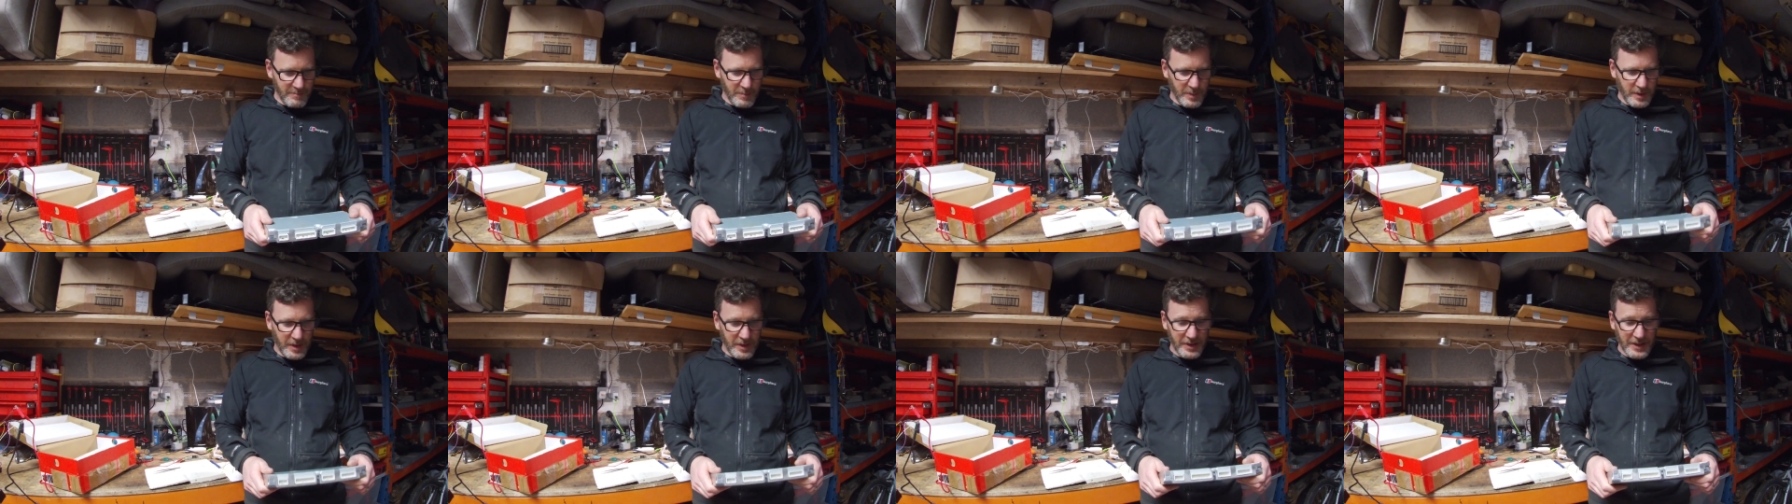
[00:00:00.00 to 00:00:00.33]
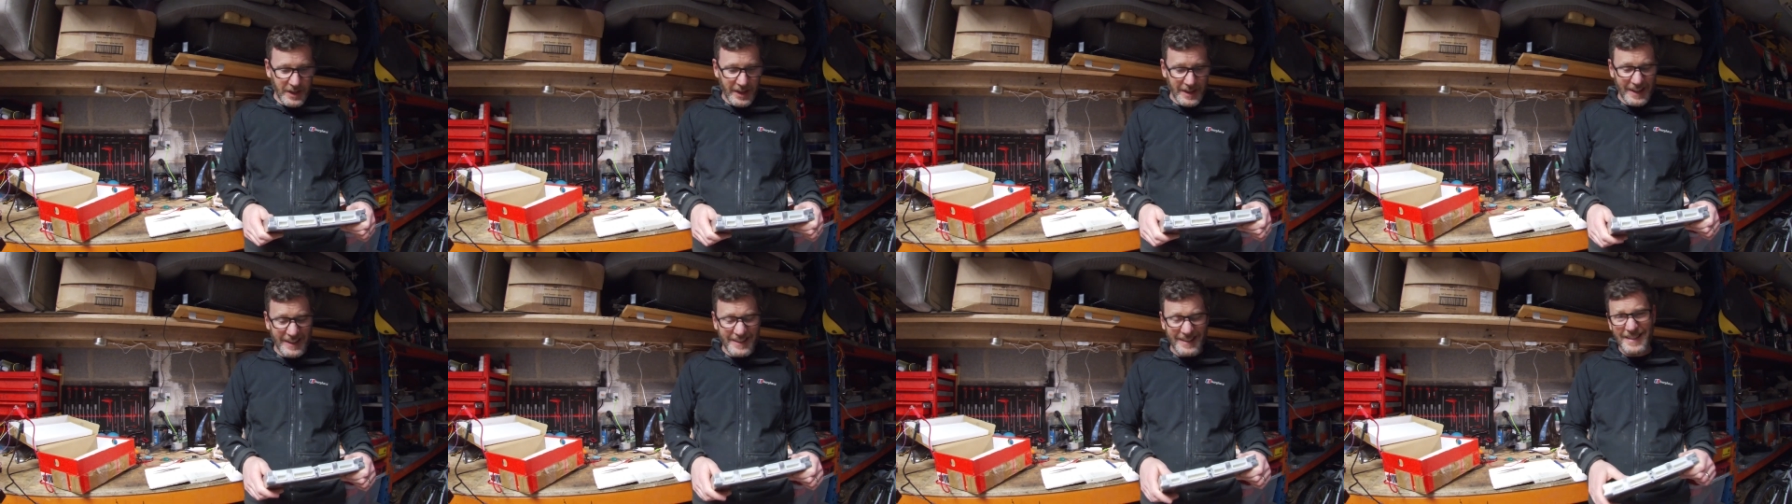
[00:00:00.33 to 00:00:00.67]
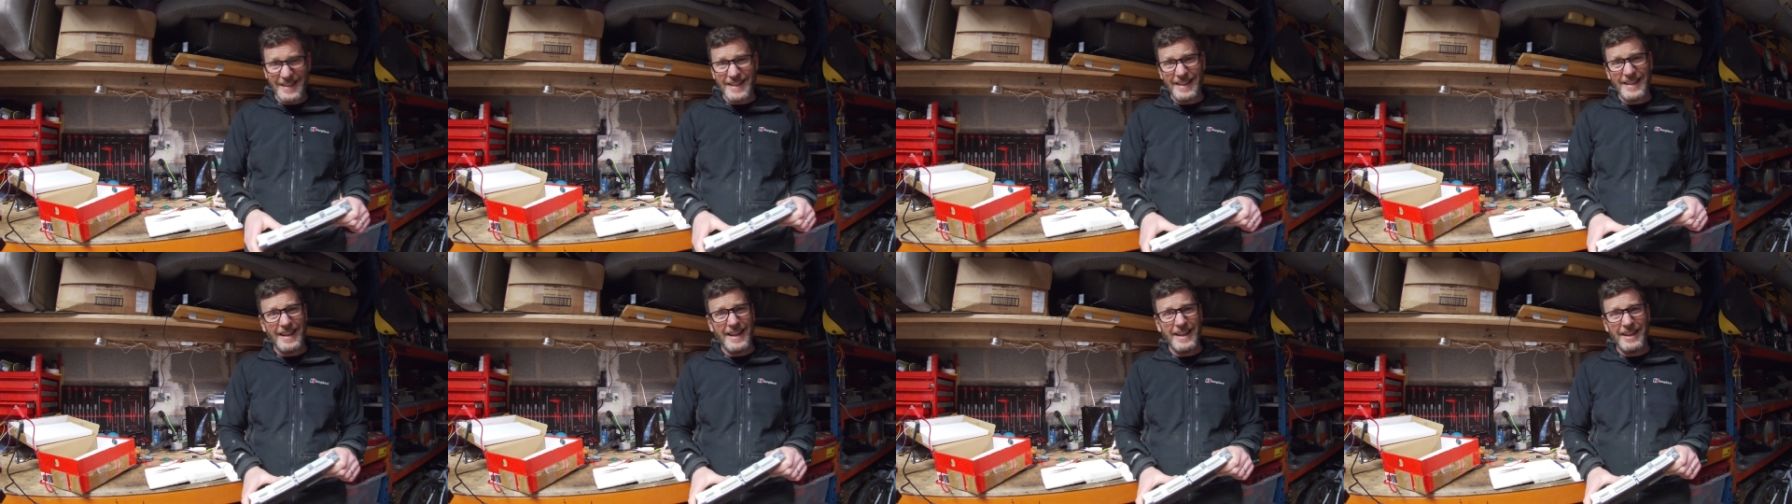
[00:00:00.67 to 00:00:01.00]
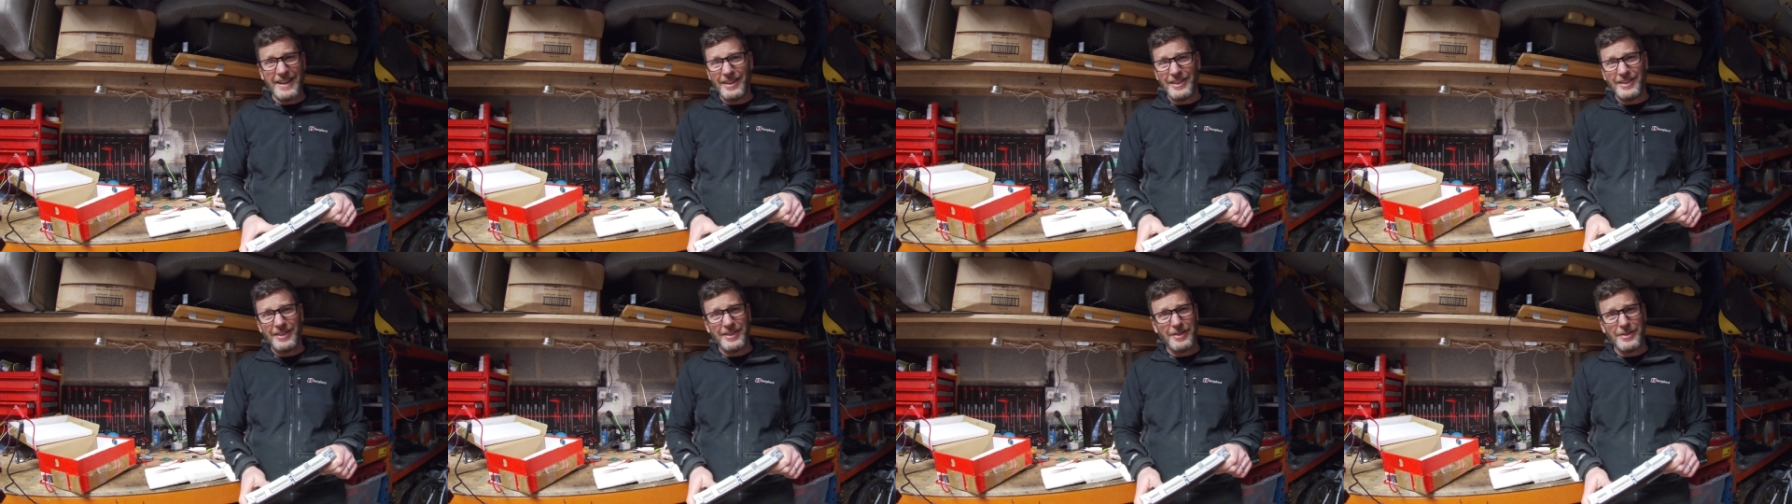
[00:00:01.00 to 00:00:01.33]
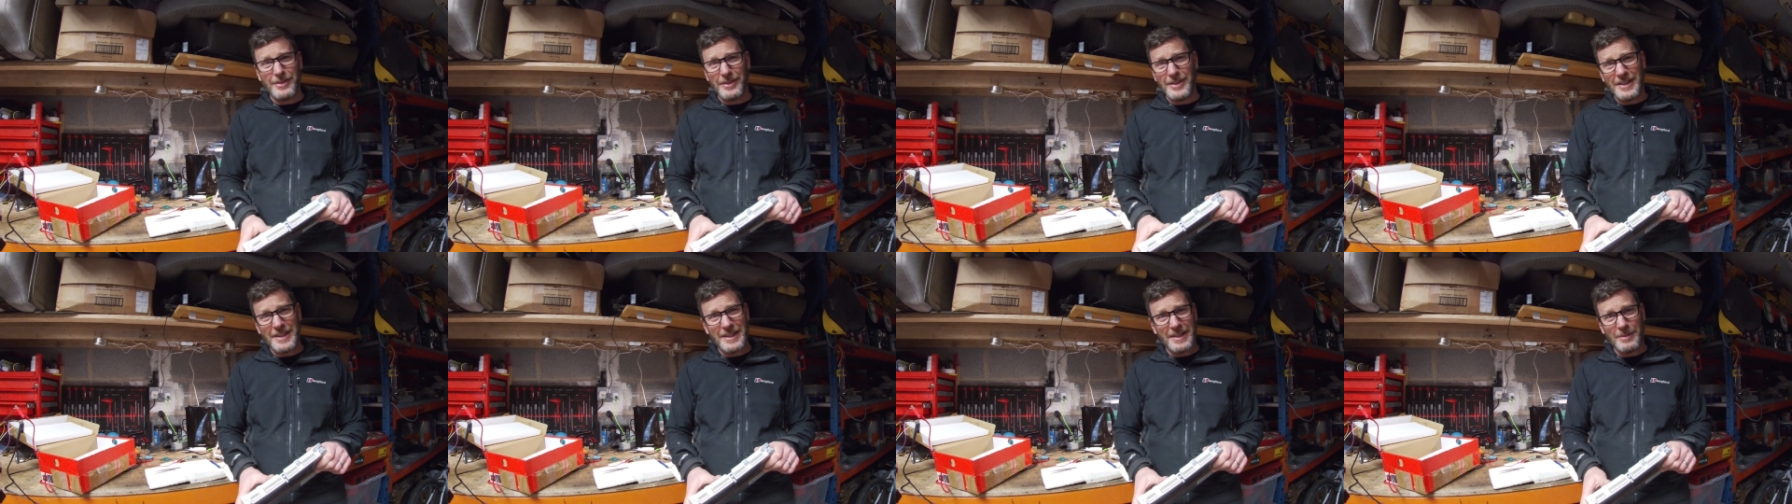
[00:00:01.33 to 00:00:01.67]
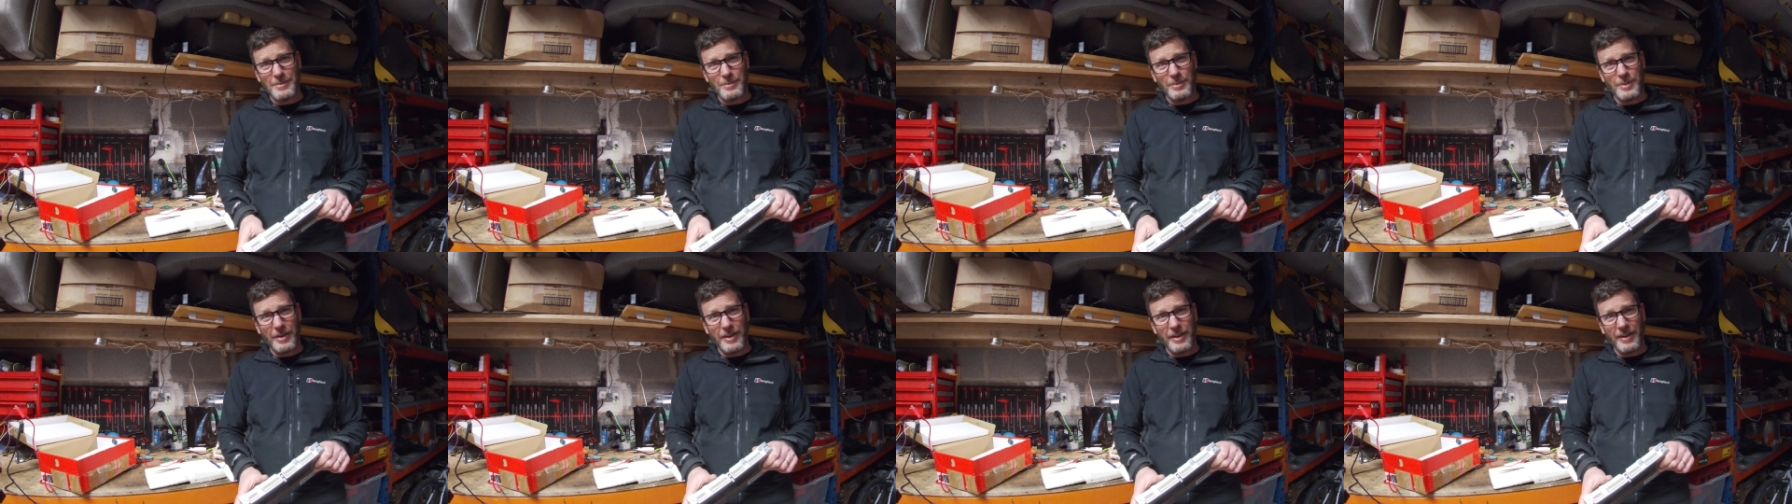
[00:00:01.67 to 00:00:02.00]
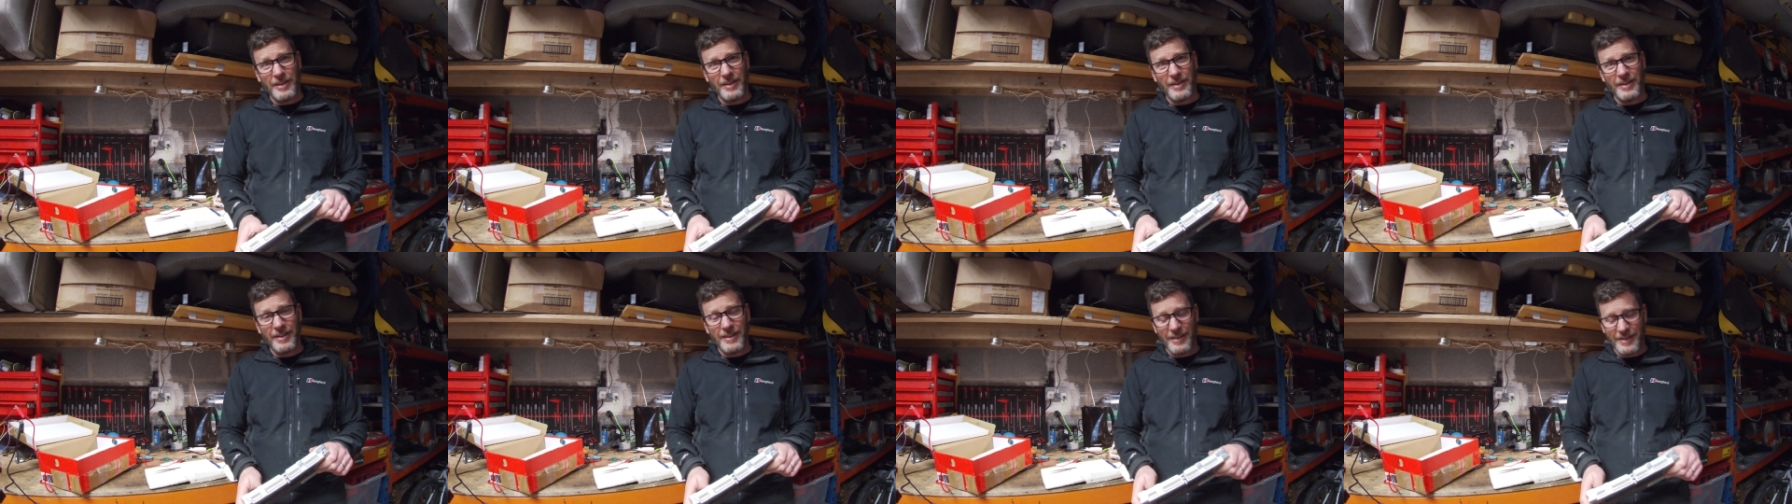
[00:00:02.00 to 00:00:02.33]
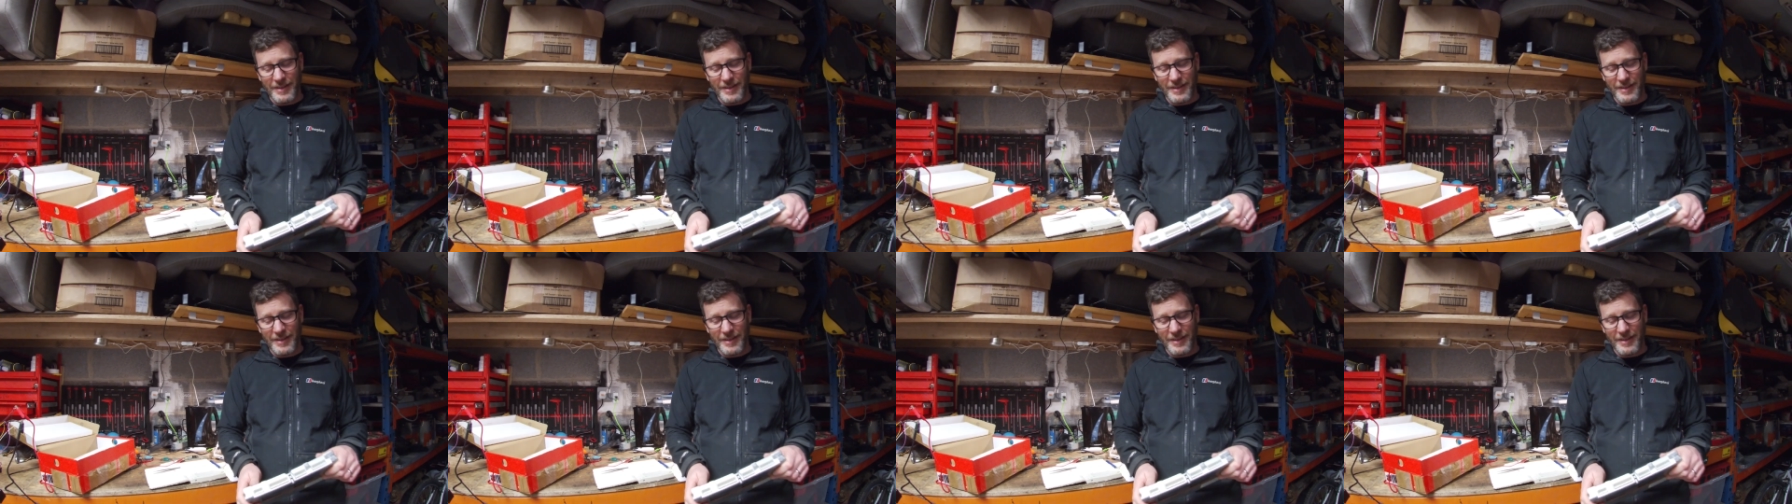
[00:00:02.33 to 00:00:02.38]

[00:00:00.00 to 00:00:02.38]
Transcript: because I hadn't seen any others for a decent price,